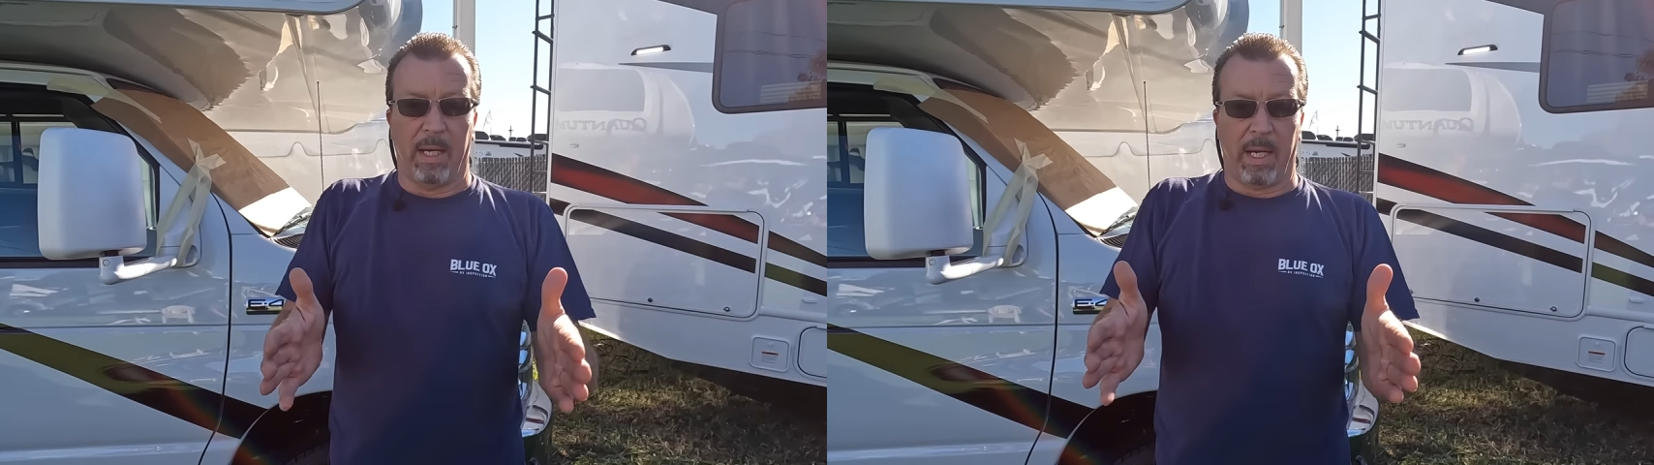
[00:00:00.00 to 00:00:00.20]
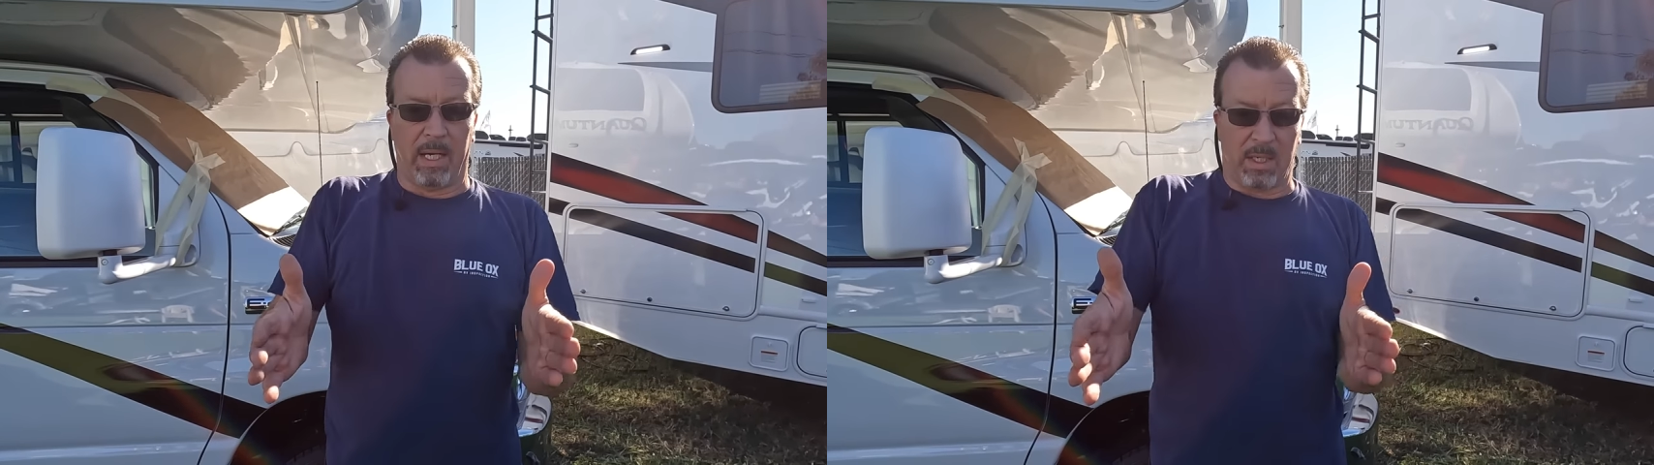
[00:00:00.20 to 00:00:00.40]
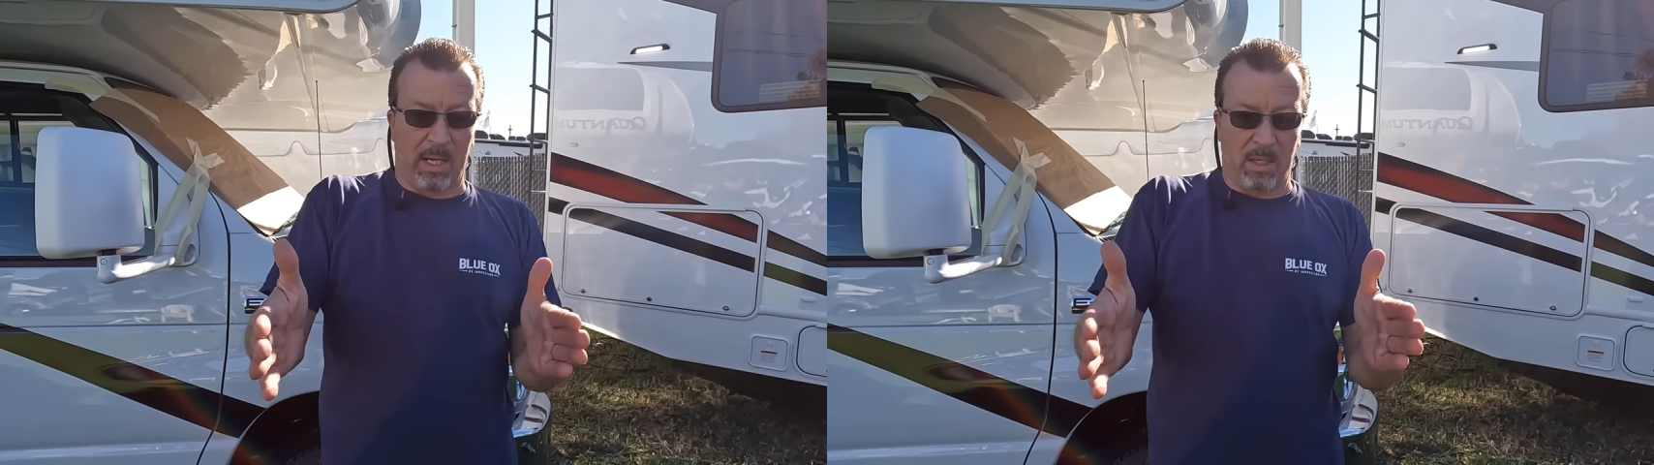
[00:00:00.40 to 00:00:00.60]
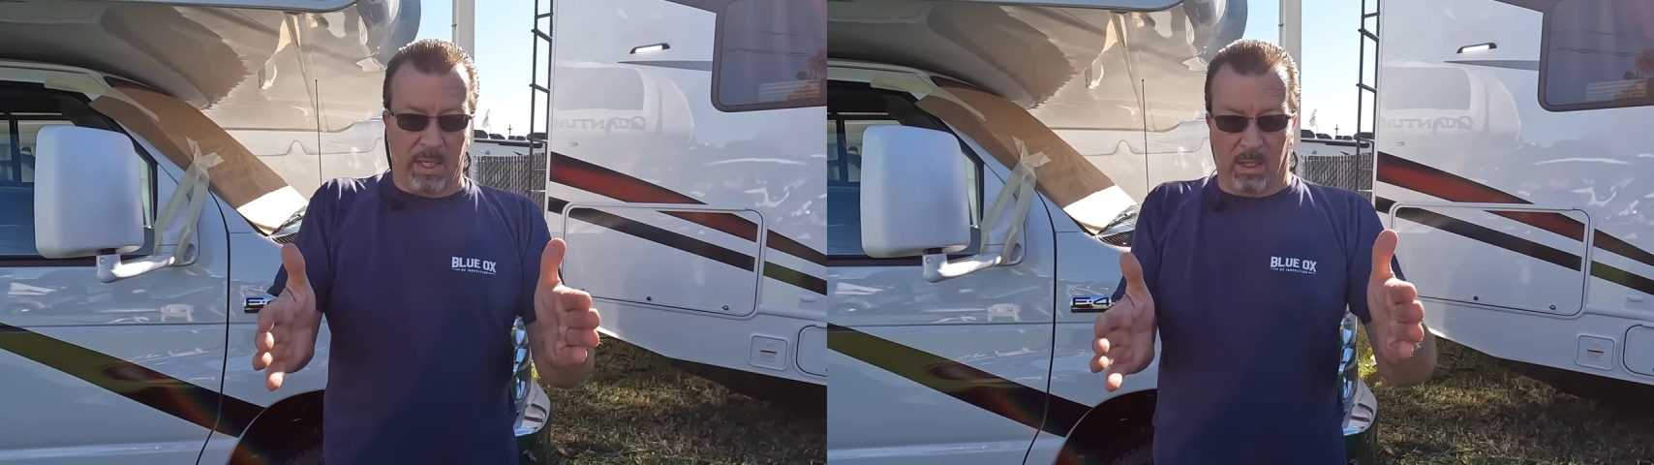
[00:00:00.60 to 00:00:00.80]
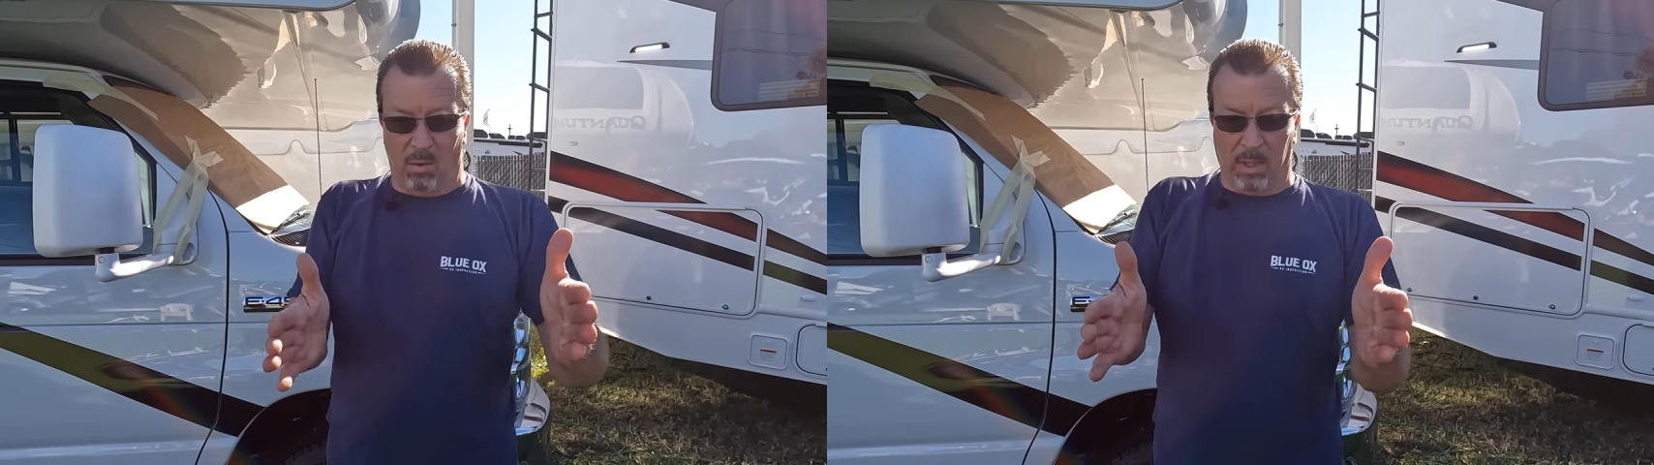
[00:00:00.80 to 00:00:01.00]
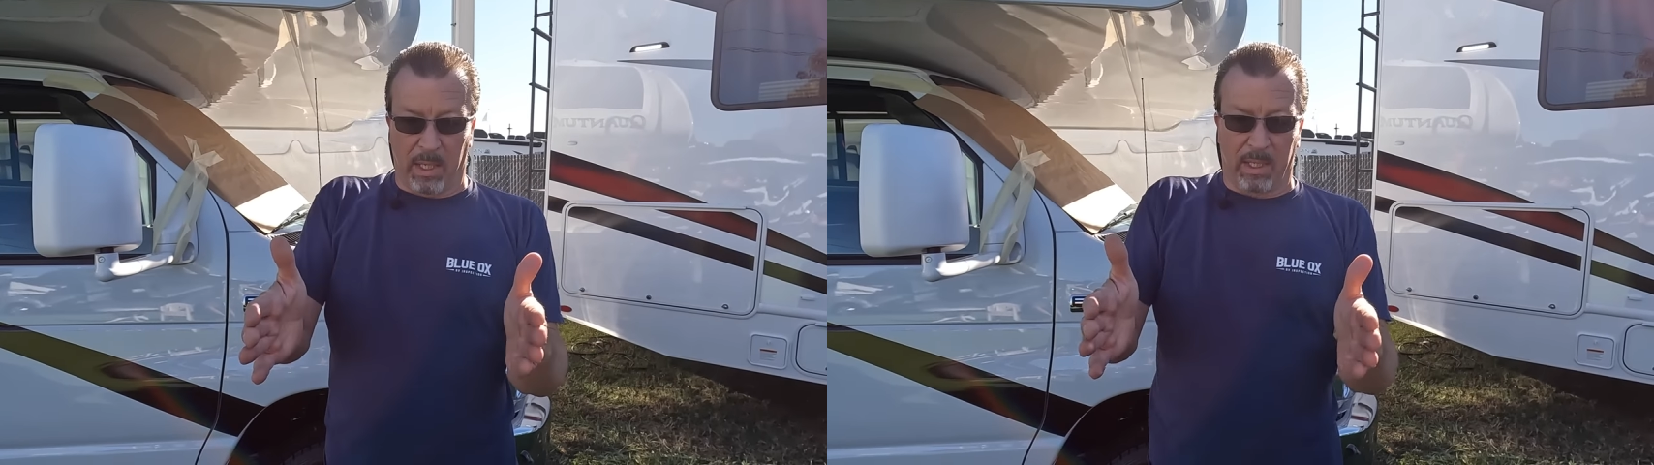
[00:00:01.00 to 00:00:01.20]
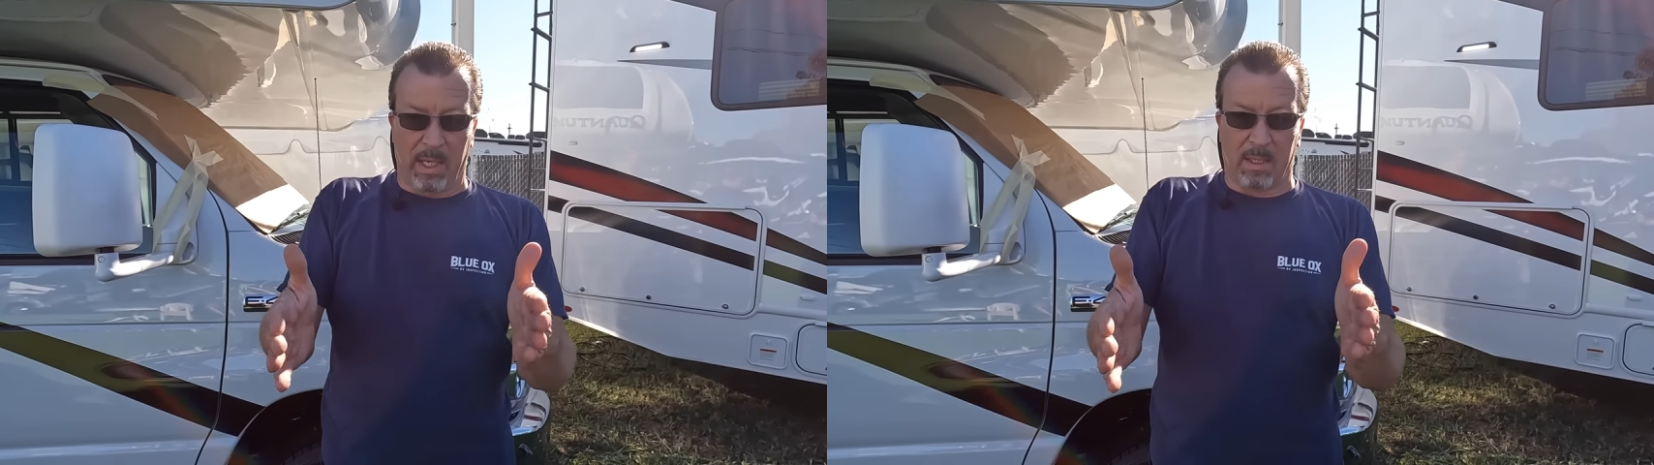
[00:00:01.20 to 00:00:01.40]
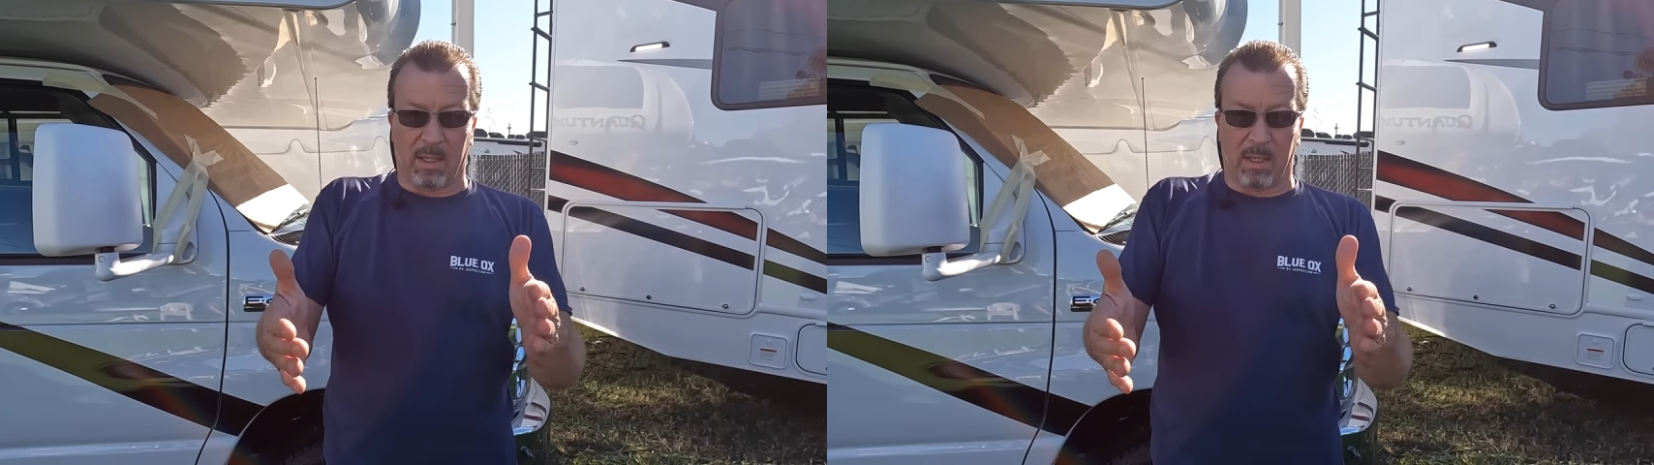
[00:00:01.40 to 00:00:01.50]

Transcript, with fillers: and it's actually going like this